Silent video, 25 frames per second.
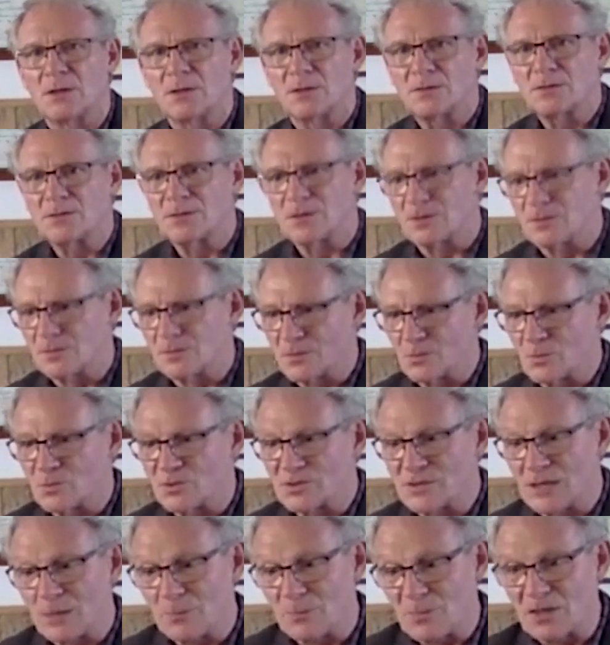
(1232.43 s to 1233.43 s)
So it would
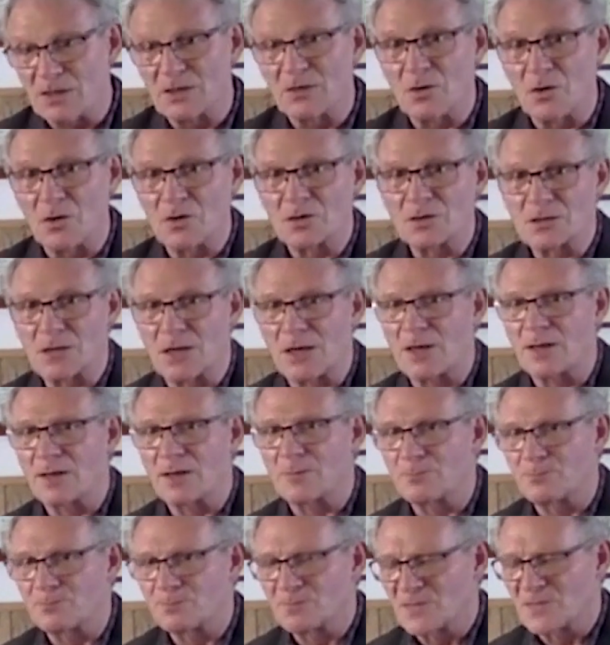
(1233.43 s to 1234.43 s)
take me a long
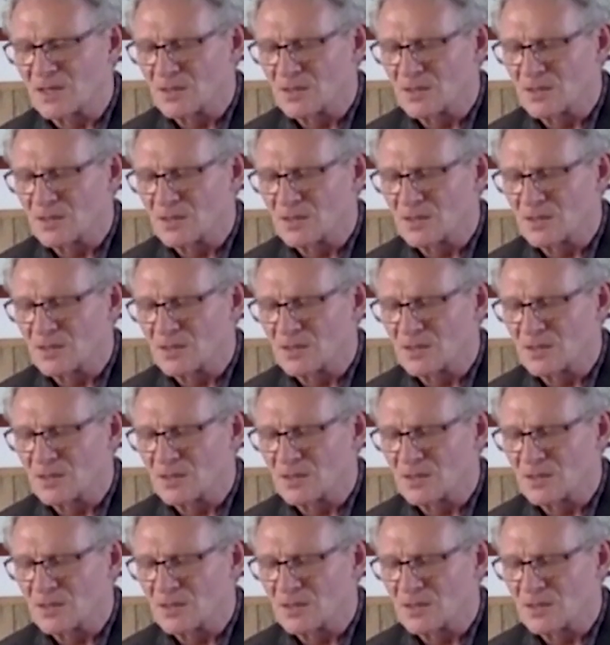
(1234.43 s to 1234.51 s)
time,